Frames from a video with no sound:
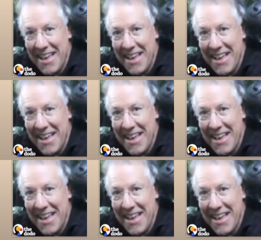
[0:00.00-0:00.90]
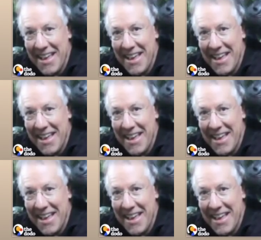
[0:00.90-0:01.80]

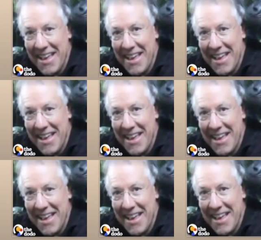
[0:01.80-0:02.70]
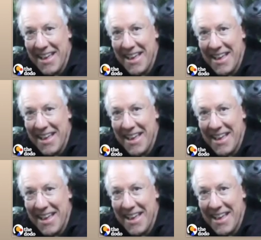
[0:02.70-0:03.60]

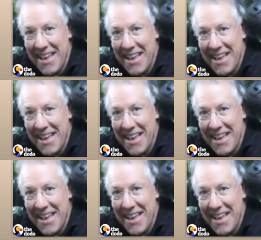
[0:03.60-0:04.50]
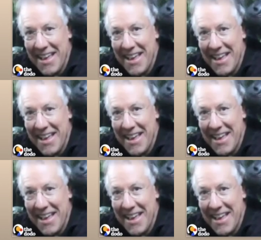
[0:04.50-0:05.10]
(silent)